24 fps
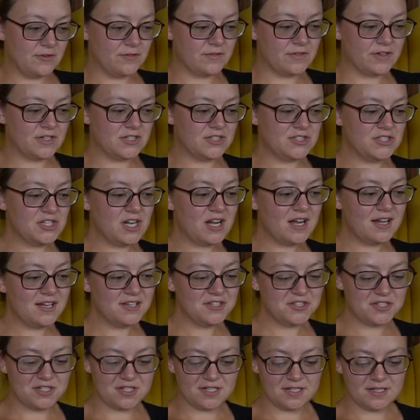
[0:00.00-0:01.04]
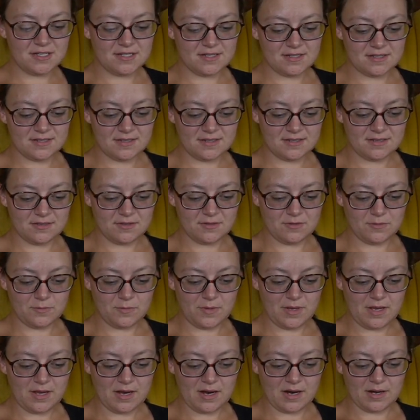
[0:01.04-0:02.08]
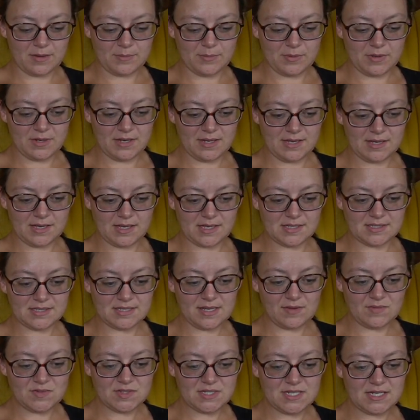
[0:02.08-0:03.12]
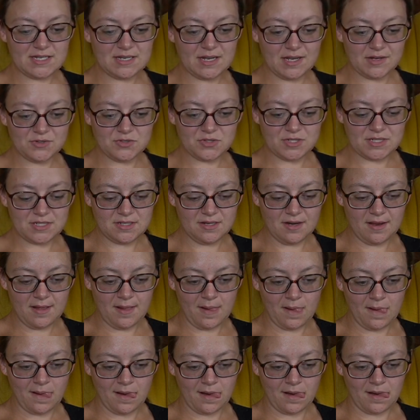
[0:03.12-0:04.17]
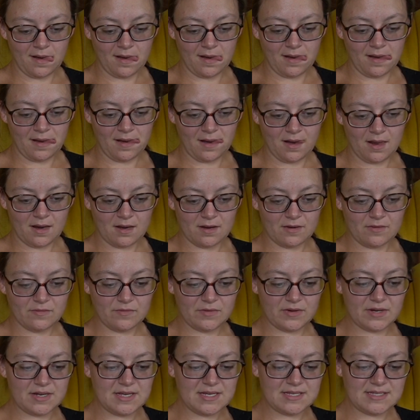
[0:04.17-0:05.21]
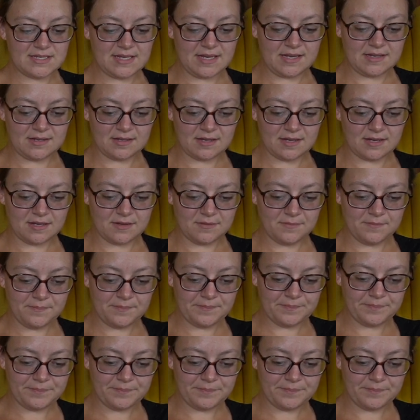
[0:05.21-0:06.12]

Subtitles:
for Josh, we are putting in $1,700 for his income.